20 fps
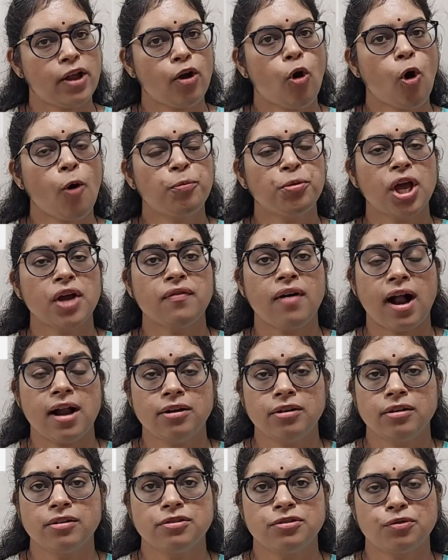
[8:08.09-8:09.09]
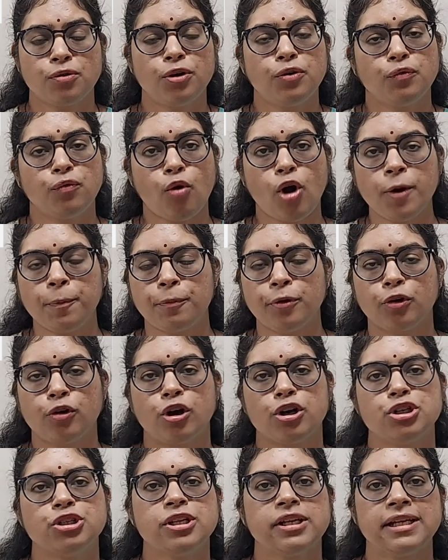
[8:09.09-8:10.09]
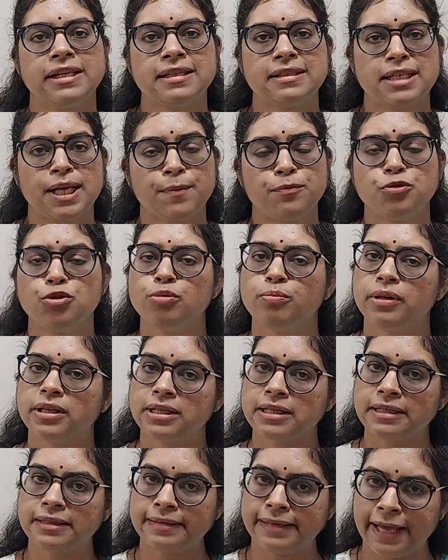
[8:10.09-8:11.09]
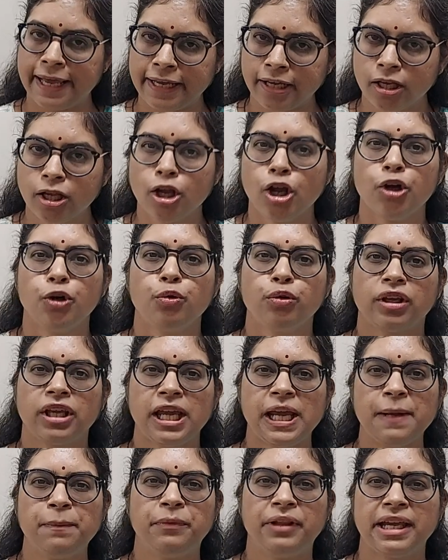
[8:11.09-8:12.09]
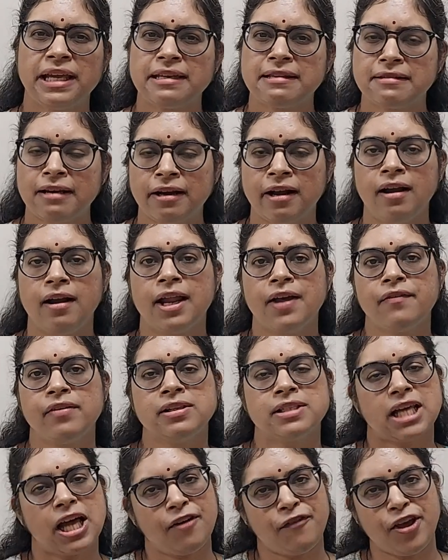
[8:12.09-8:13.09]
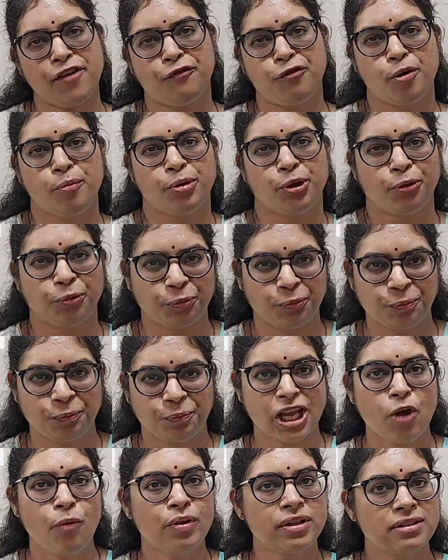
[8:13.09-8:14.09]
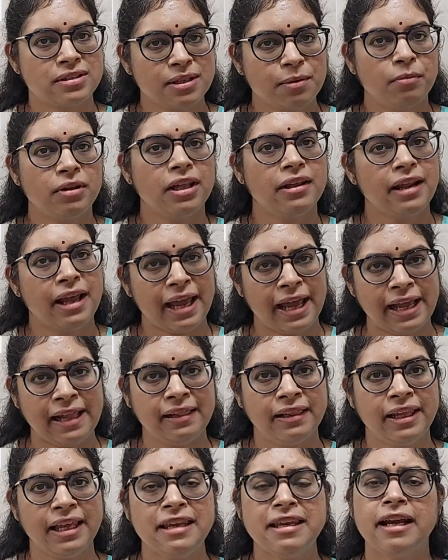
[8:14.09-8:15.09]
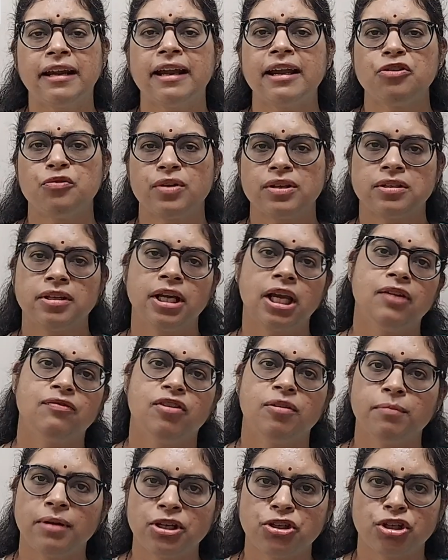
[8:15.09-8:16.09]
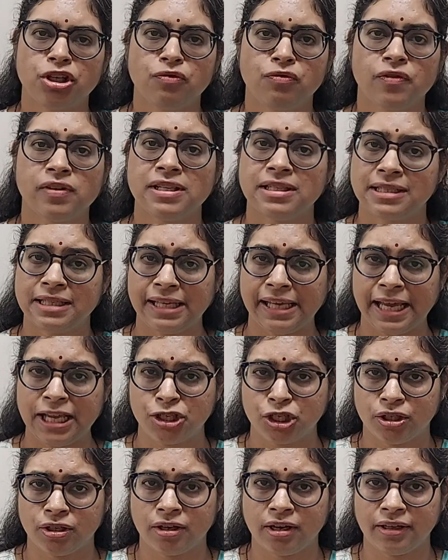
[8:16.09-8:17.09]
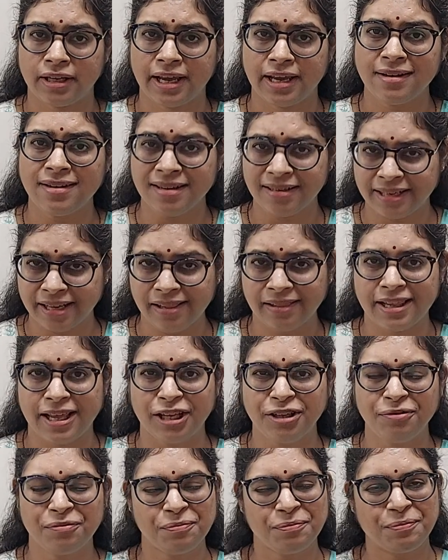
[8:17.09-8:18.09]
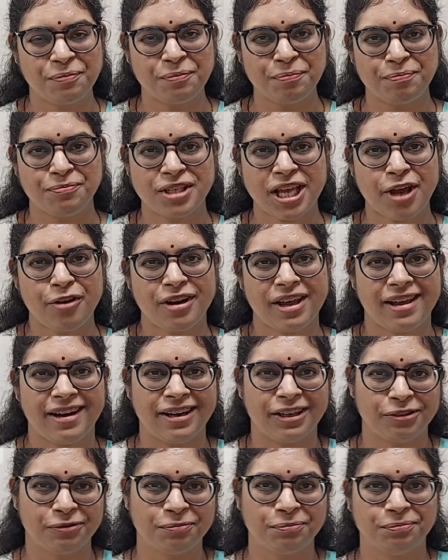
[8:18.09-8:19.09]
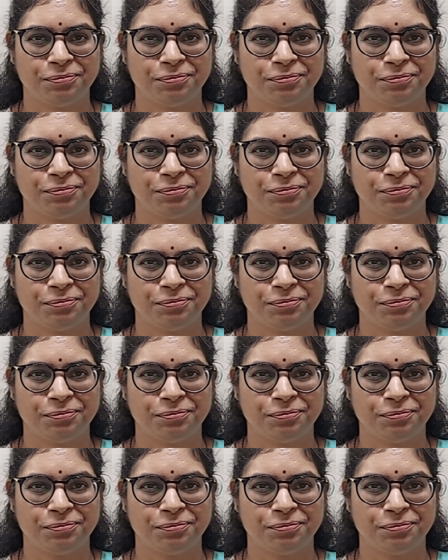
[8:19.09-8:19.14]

hope you have understood what precautionary steps you must take to keep these little devils away from you. With similar healthy yet interesting information, we will see each other again. Till then, sayonara.